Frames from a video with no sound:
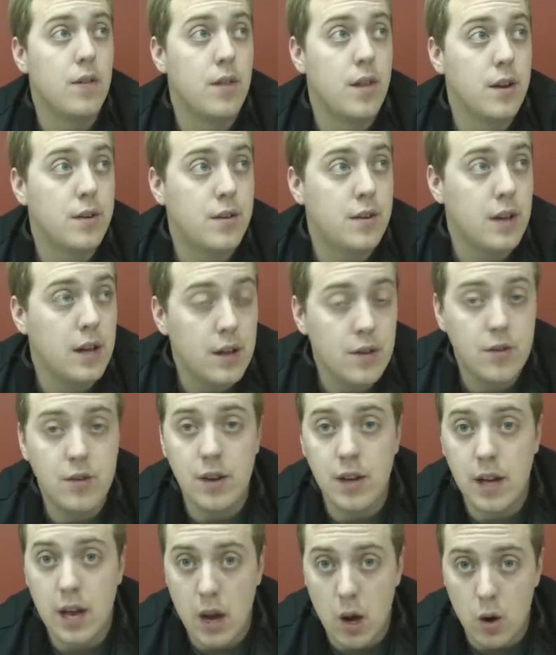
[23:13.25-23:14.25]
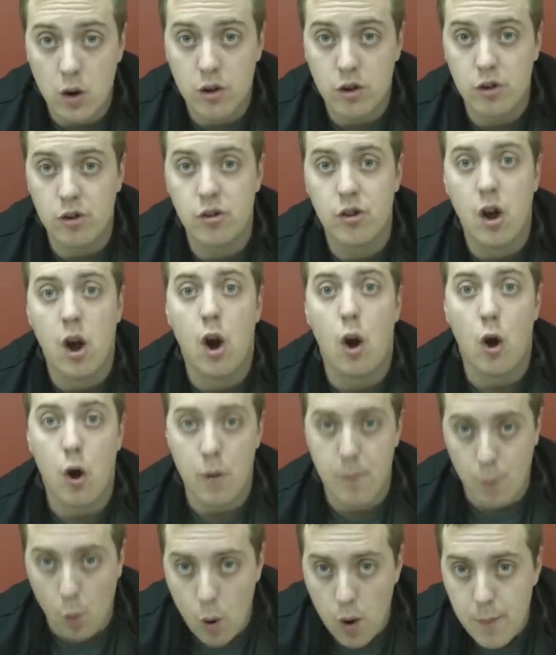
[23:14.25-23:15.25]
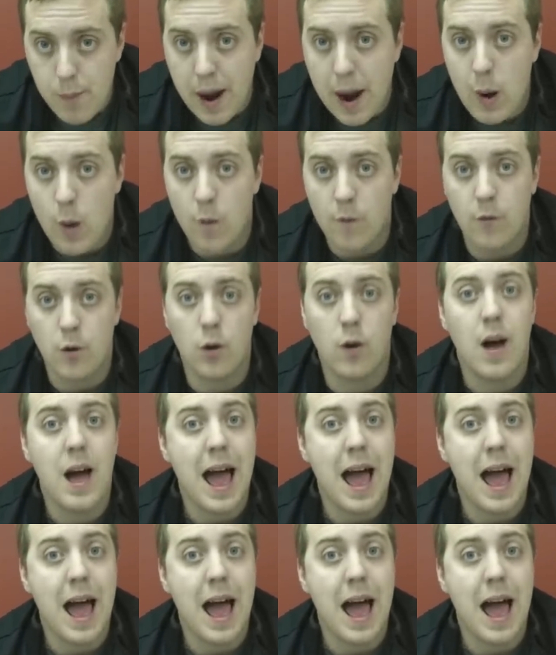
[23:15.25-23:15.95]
the DC characters are more powerful,